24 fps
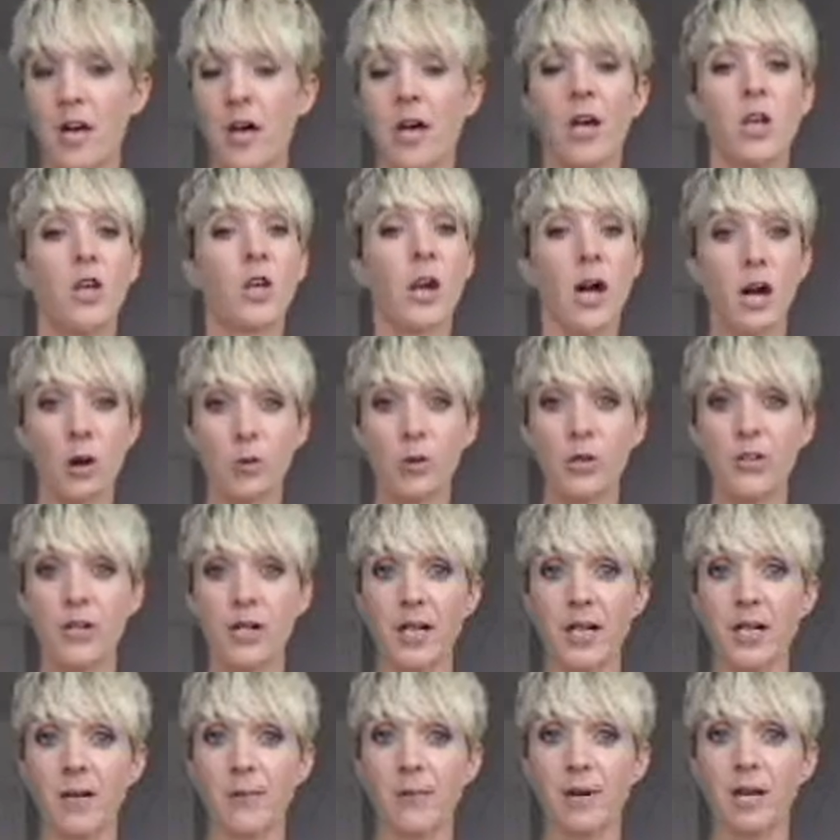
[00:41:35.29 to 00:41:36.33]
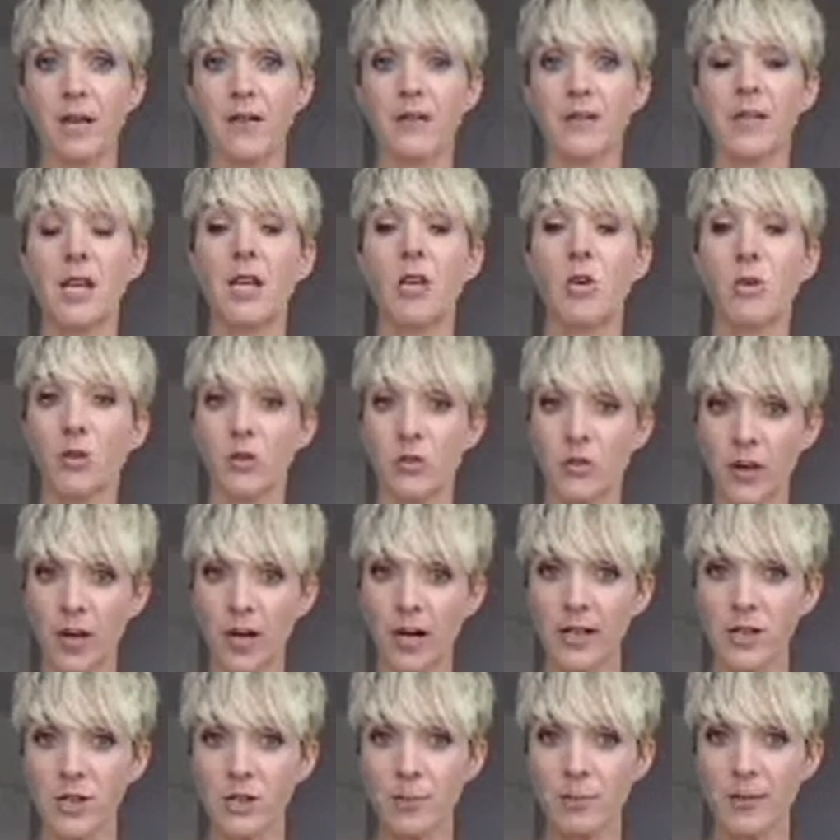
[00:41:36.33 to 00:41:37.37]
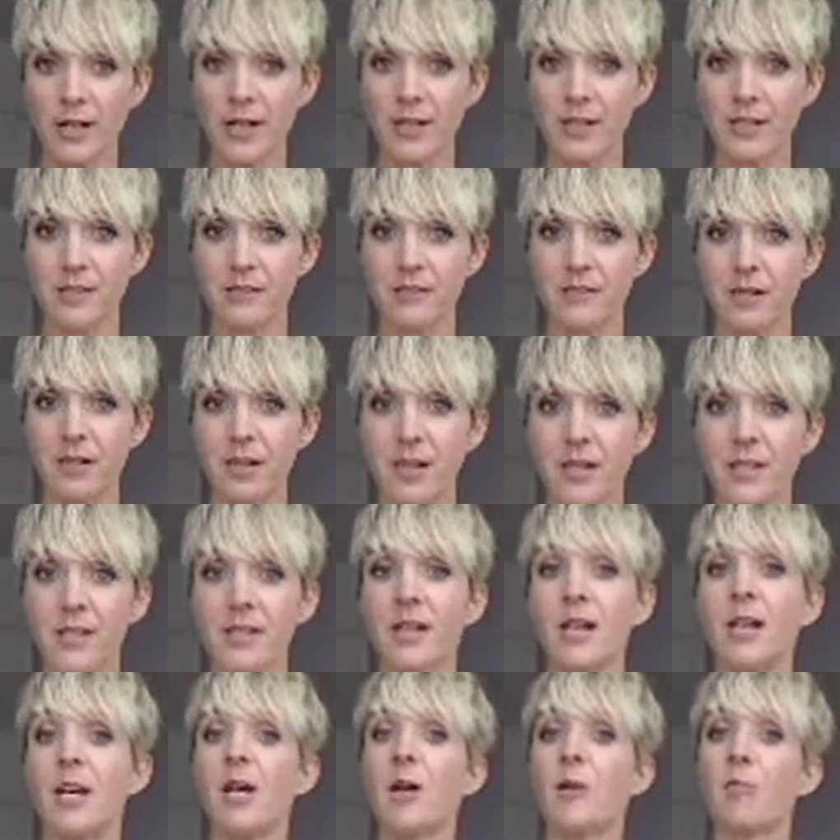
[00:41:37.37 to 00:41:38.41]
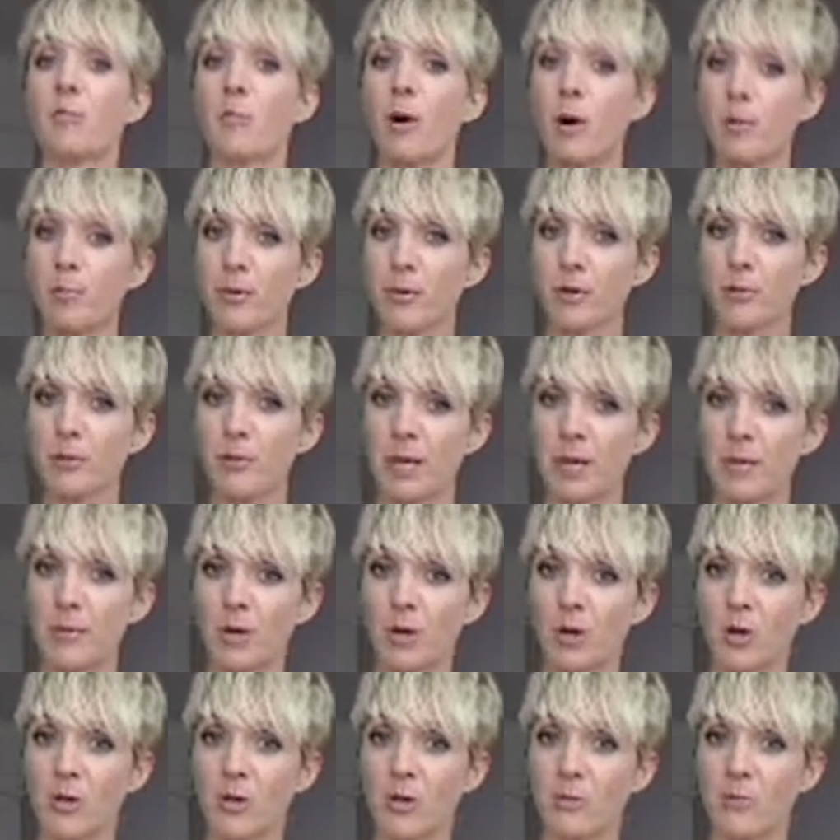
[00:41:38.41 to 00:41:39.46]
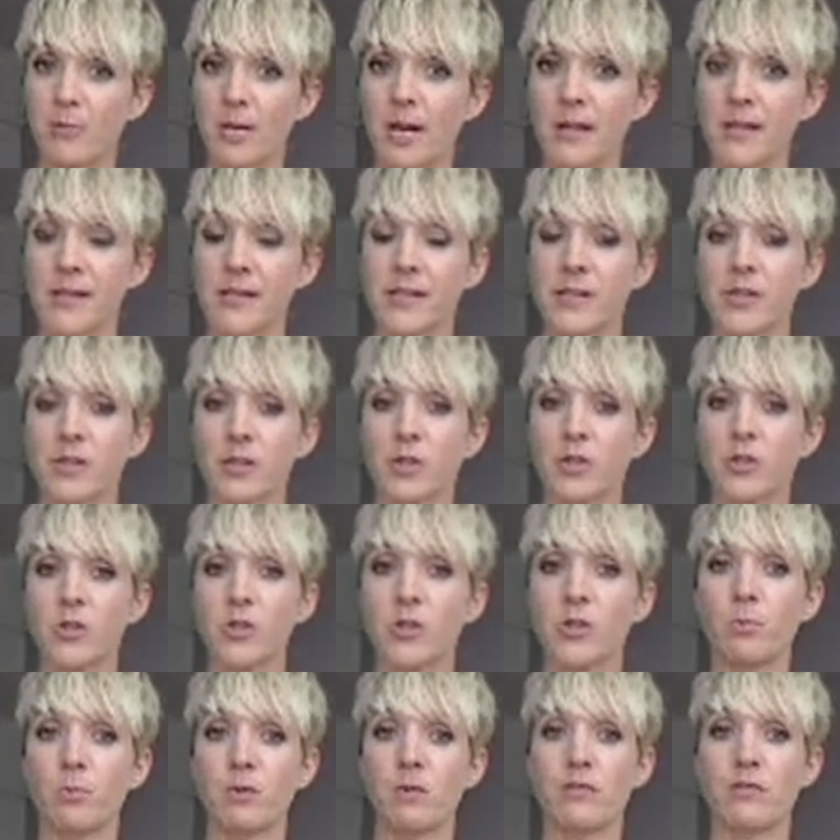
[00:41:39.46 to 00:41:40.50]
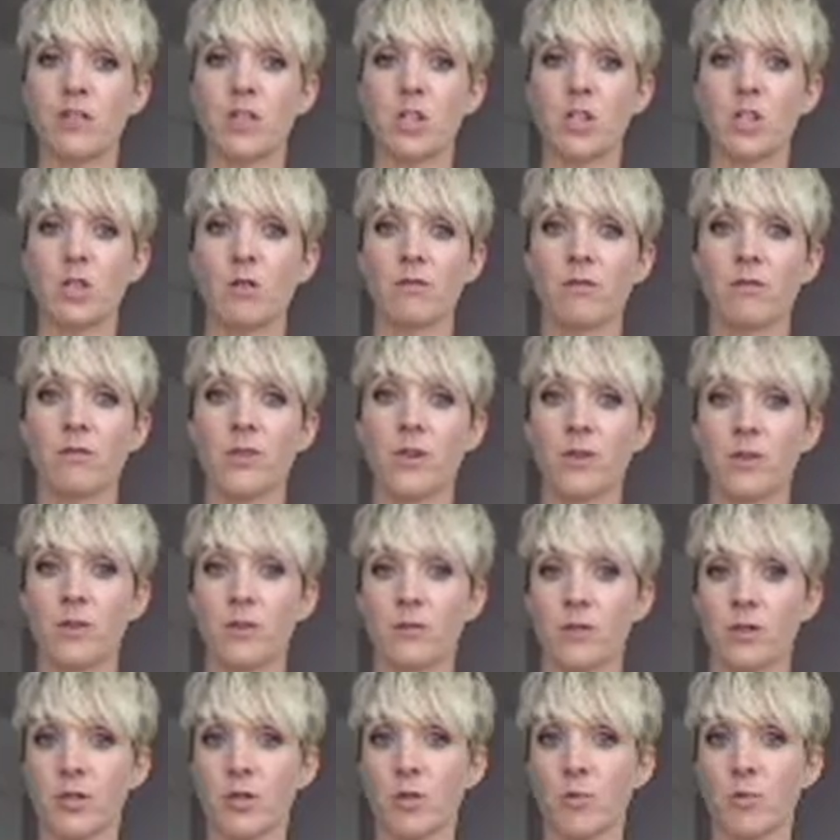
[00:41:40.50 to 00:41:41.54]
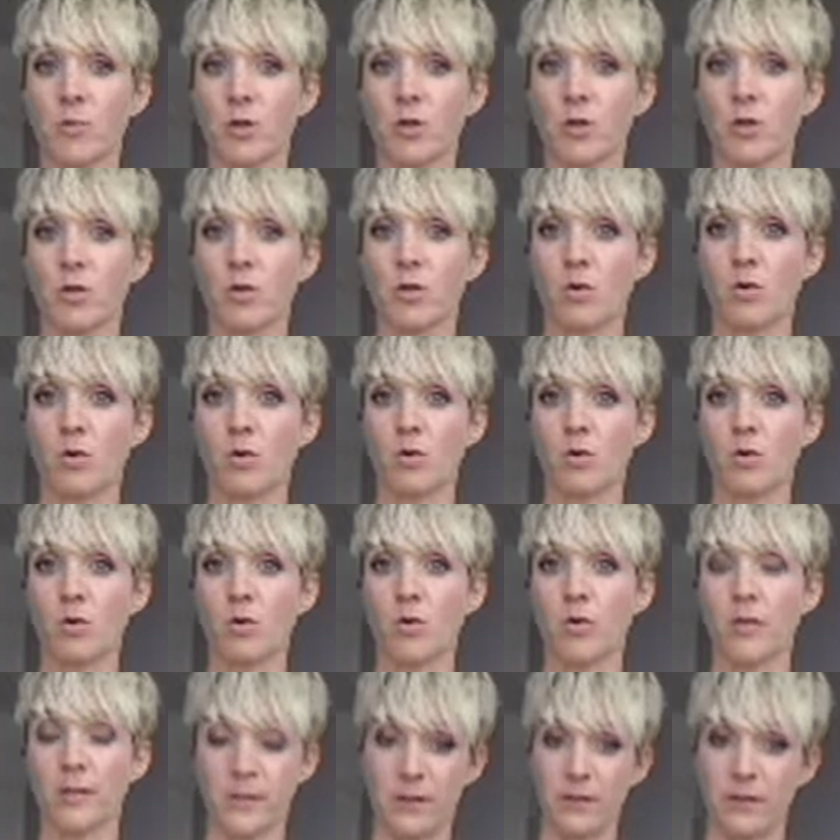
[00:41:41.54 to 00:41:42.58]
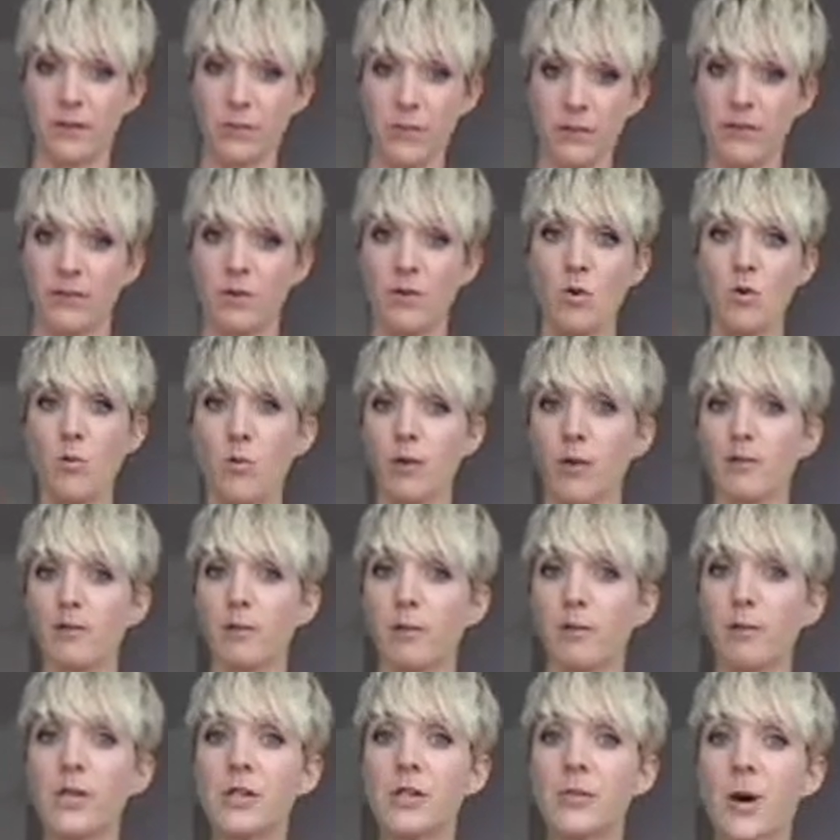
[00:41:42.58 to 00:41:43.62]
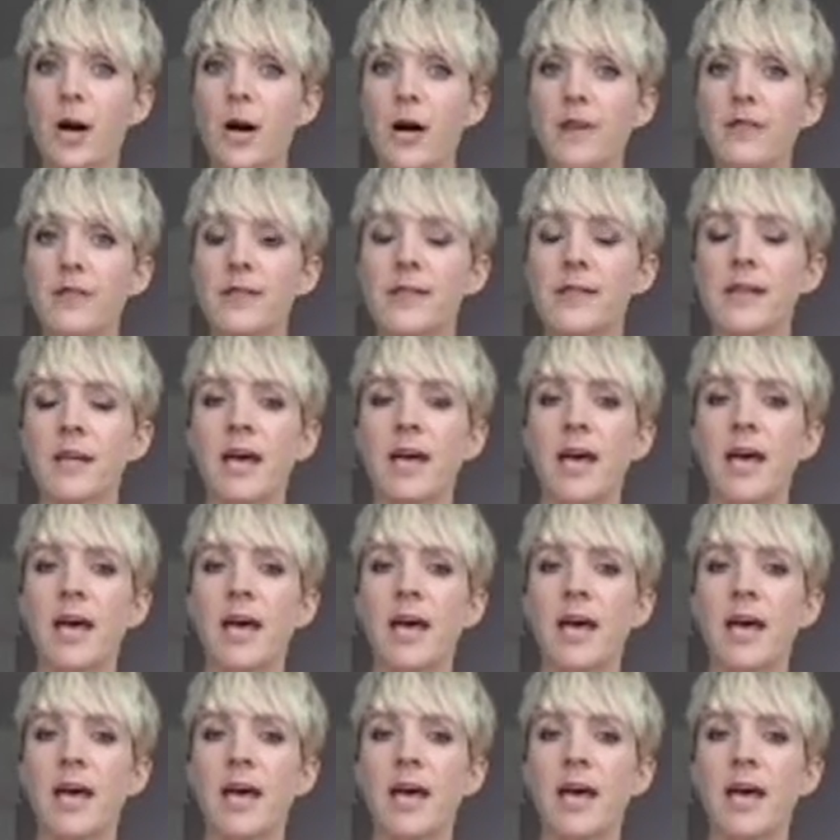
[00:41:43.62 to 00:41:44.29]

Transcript: Then I would recommend that you try to breastfeed, pop your baby on the breast under supervision of someone who is with you, one of the midwives.